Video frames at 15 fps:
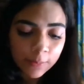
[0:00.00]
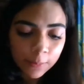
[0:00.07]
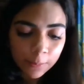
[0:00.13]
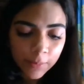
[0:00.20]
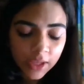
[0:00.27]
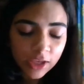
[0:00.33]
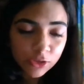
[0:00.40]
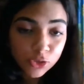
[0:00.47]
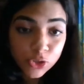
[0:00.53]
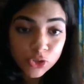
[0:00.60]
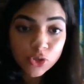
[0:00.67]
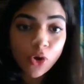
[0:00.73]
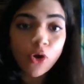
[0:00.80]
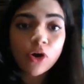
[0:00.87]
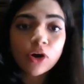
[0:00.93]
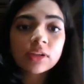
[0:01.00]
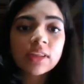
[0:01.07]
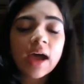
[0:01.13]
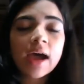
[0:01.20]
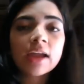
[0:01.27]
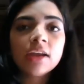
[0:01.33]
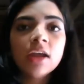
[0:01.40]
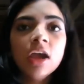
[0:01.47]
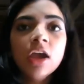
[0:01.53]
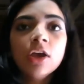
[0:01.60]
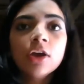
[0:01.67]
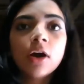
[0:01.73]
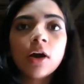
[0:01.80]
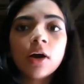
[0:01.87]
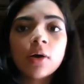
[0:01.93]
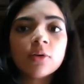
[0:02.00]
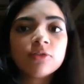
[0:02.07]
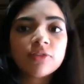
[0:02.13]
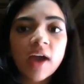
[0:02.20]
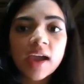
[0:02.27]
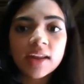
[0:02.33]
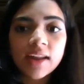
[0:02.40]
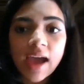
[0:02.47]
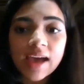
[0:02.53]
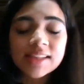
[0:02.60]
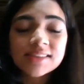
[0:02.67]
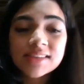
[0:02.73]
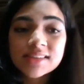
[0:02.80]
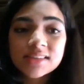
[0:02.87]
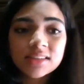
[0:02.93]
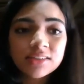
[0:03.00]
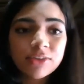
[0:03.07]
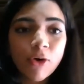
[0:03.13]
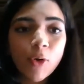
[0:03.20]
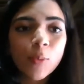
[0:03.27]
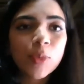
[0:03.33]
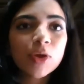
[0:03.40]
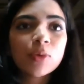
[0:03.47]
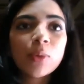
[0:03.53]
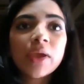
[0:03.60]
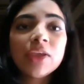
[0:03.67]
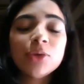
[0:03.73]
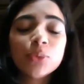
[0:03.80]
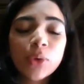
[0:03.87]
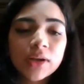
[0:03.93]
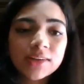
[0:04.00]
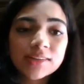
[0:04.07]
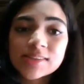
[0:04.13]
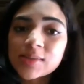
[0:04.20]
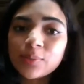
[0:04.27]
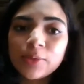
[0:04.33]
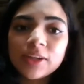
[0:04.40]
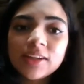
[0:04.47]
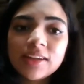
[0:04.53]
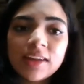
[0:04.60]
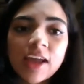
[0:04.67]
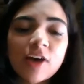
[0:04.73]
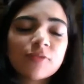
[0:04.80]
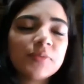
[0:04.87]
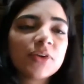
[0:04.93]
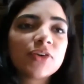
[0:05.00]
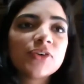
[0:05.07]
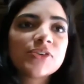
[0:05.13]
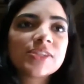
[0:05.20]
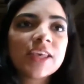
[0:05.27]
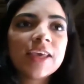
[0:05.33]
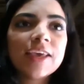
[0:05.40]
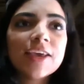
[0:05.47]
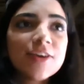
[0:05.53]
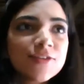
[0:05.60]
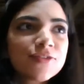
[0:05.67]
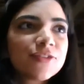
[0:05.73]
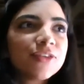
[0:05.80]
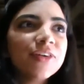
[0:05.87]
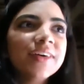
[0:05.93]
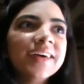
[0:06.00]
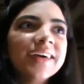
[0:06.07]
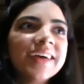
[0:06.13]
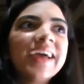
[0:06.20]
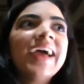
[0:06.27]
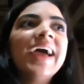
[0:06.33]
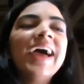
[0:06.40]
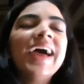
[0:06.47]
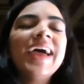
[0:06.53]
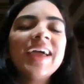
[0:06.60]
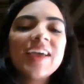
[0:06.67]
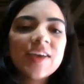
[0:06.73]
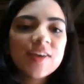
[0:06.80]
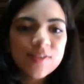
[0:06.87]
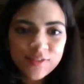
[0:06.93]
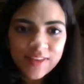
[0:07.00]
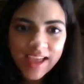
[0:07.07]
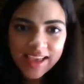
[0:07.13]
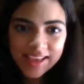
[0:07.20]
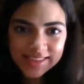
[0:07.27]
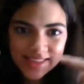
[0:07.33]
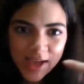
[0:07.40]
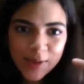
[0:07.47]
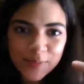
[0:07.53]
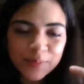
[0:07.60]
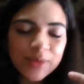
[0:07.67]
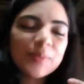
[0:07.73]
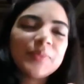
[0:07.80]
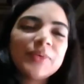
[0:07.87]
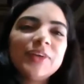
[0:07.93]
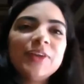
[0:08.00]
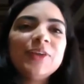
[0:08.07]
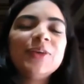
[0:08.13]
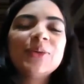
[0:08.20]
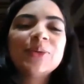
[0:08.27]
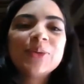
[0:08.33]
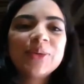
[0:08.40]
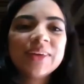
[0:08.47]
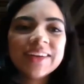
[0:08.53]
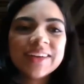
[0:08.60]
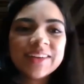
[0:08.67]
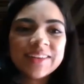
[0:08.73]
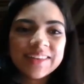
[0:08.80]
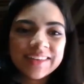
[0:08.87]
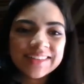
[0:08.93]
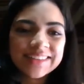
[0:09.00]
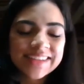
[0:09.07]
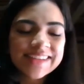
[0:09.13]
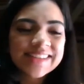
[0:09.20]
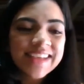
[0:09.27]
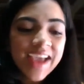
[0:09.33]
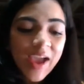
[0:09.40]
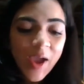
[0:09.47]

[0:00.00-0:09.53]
make sure that finance is a topic where you are disciplined enough, because if like some people, you just